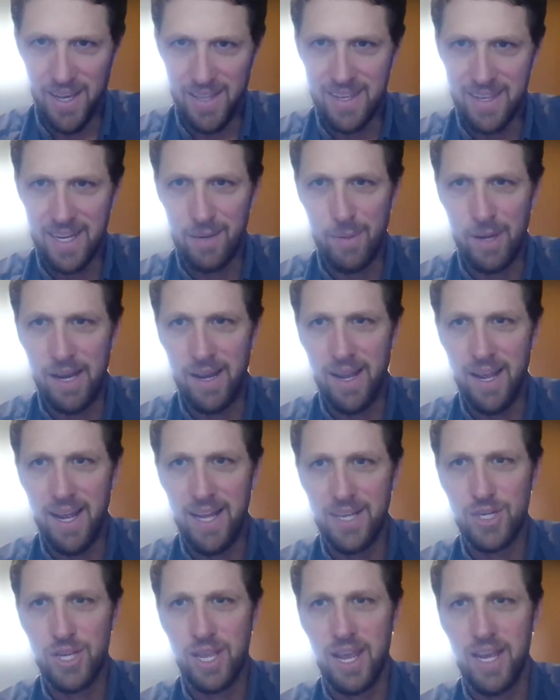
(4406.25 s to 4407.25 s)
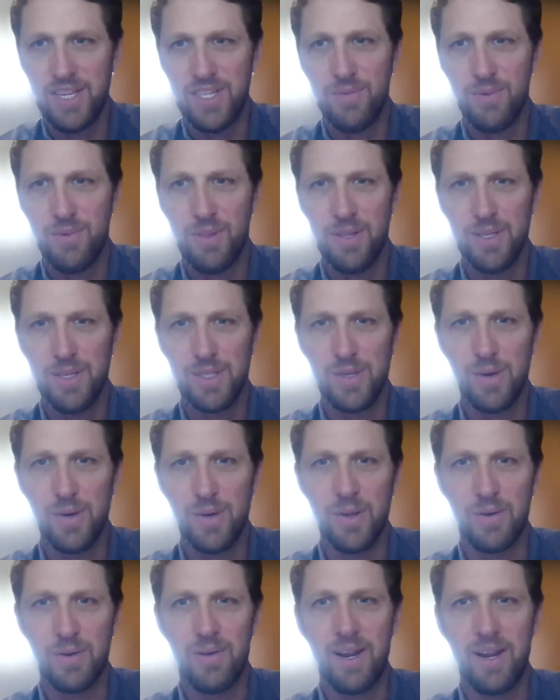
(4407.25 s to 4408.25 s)
thinking about education within
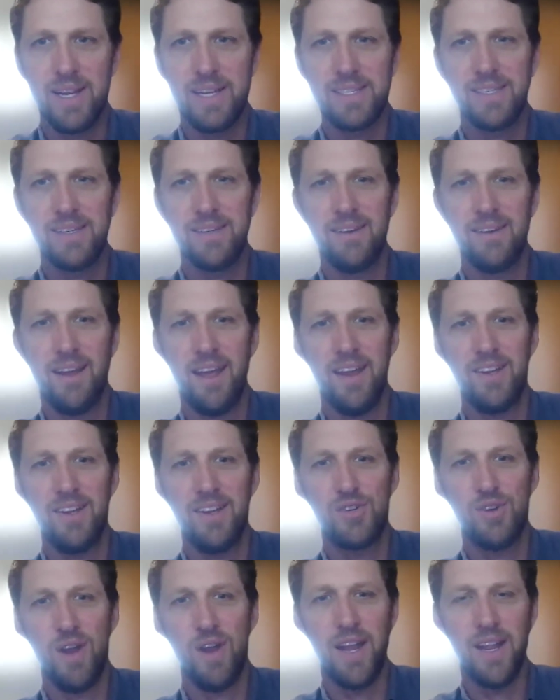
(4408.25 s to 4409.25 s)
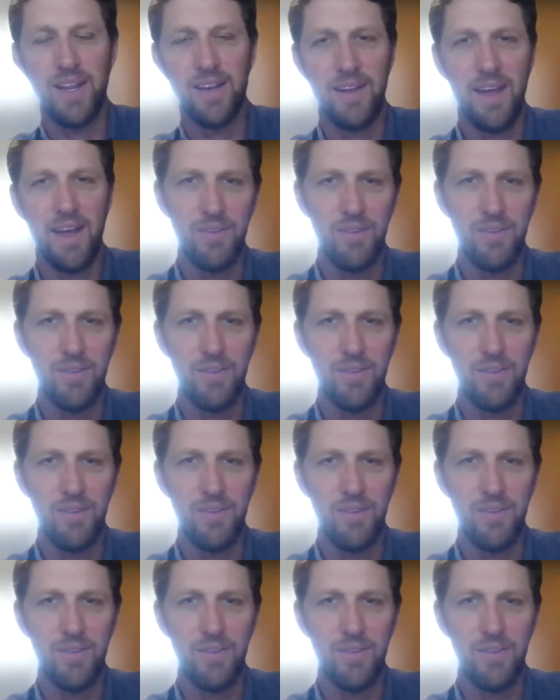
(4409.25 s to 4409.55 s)
solar arrays and training.